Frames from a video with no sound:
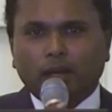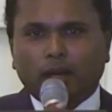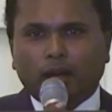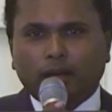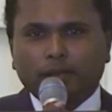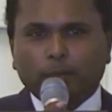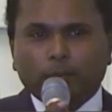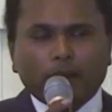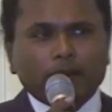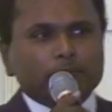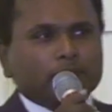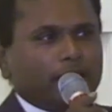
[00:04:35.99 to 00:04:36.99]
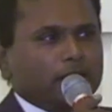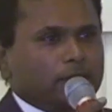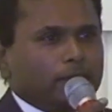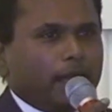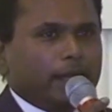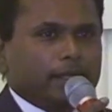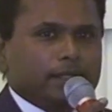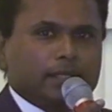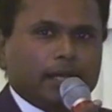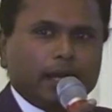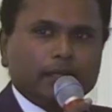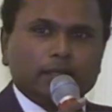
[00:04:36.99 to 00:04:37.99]
The point I'm trying to make is
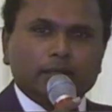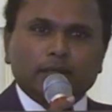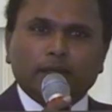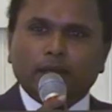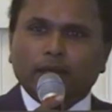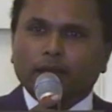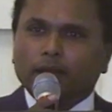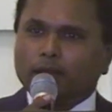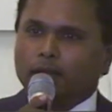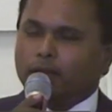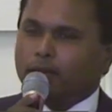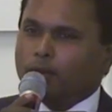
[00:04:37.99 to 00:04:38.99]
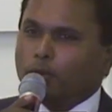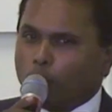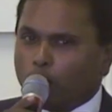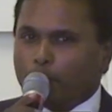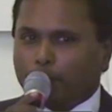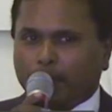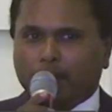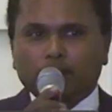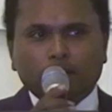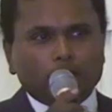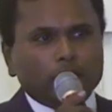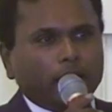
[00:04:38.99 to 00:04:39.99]
that no
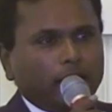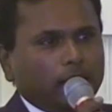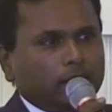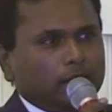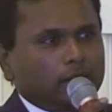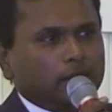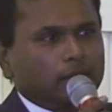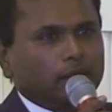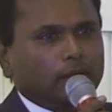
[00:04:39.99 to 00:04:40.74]
pain, no gain.